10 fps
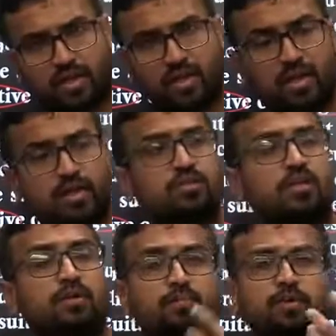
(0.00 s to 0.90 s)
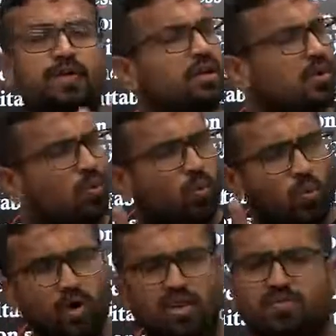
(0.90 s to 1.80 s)
can actually be
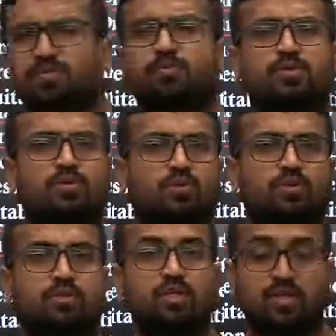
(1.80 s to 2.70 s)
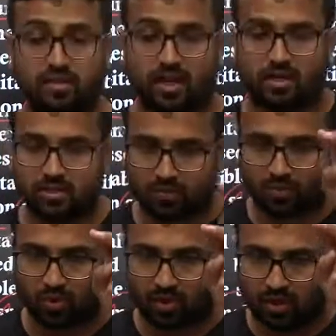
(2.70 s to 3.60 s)
whatever the person wants. That is
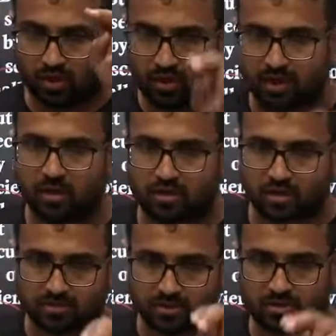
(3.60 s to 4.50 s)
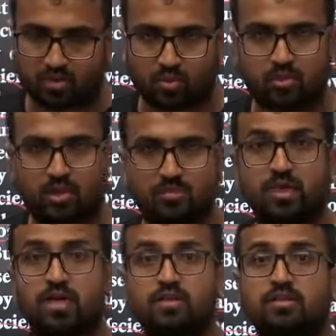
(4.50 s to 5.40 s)
what in real terms, in true terms,
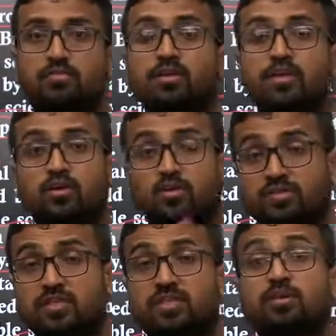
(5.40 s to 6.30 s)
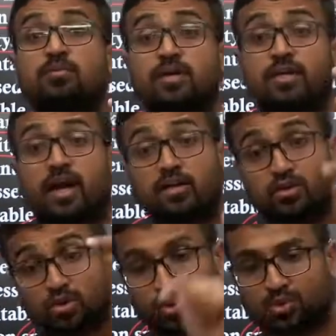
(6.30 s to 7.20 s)
the meaning of sustainability and
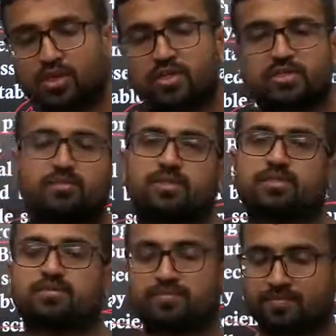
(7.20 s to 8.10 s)
socialism is.